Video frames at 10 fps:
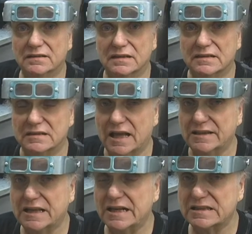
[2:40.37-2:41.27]
It's
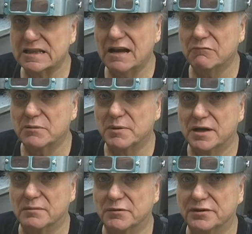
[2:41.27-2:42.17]
not that it's not
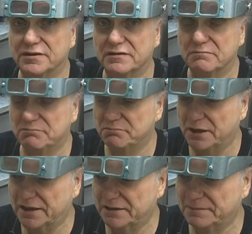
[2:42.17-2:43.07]
repairable,
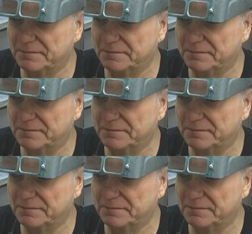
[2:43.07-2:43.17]
but